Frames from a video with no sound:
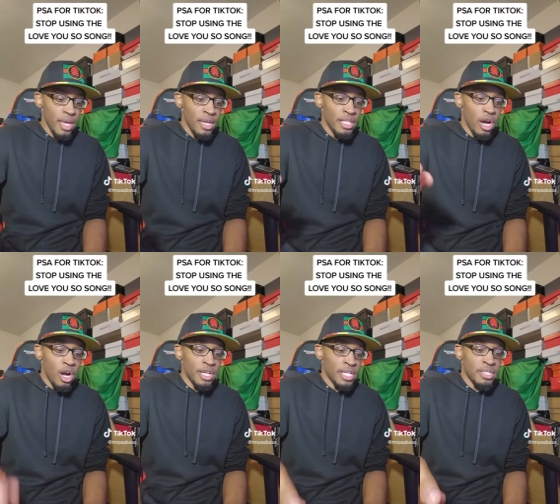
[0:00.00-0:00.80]
And the
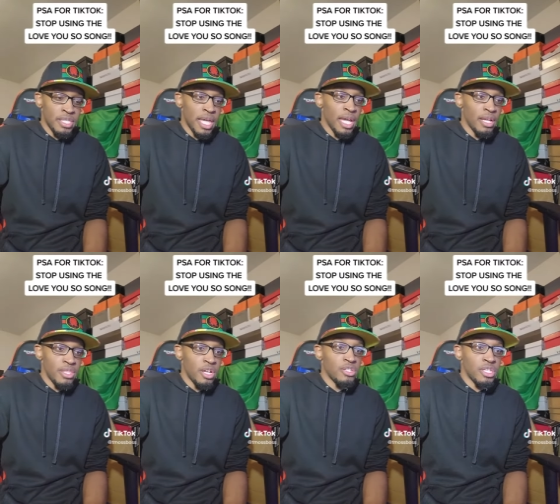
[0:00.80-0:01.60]
artist,
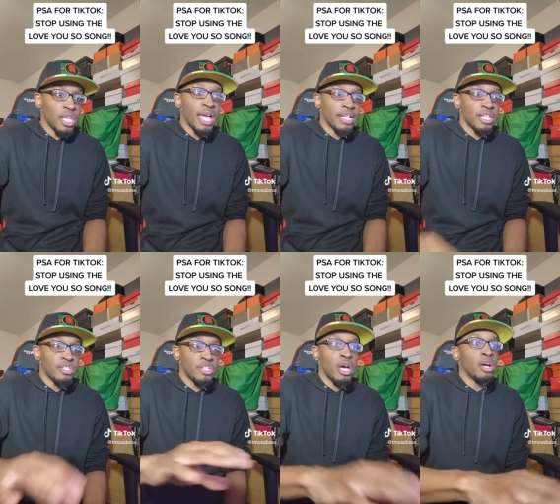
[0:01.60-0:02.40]
there's like the
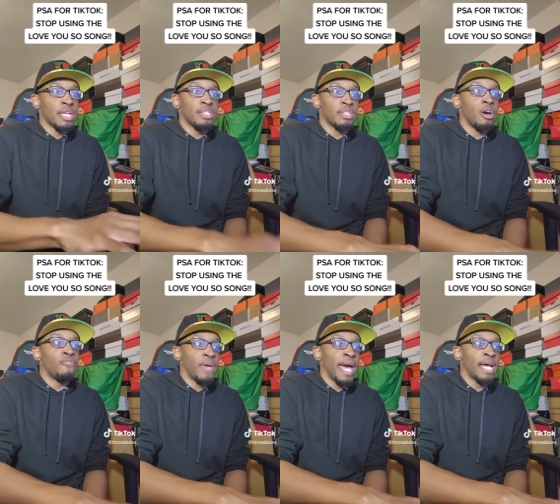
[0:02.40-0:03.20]
song
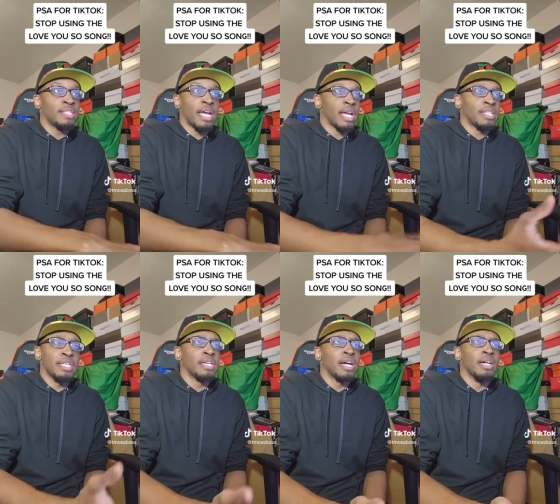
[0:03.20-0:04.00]
itself has like, I
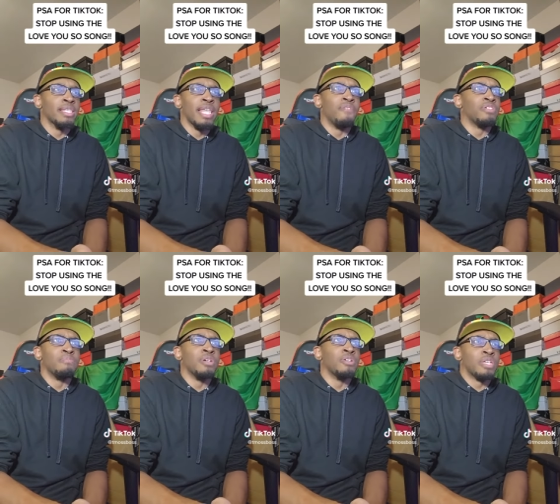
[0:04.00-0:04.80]
think,
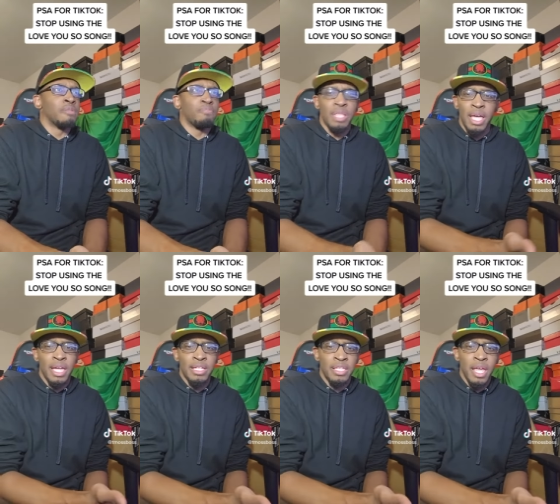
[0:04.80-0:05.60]
11 million
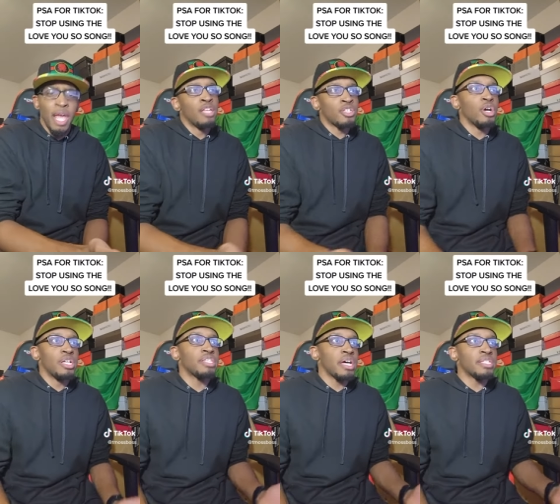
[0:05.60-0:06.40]
plays. So
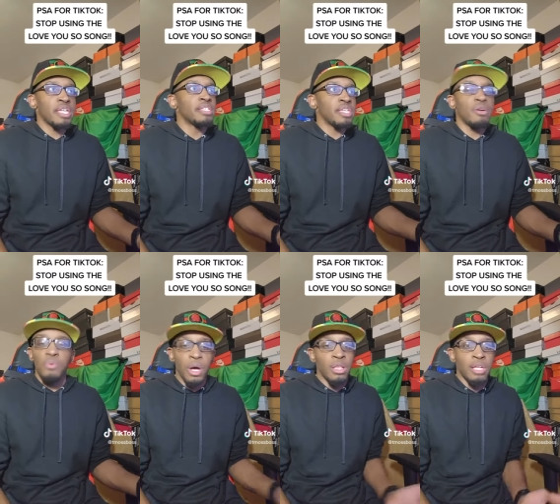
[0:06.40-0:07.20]
it did
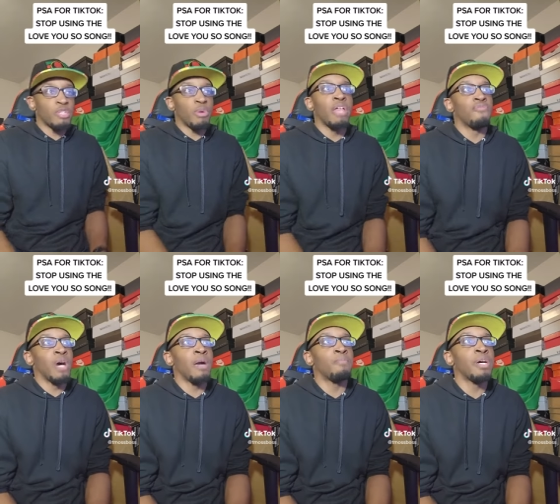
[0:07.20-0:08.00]
well on Spotify.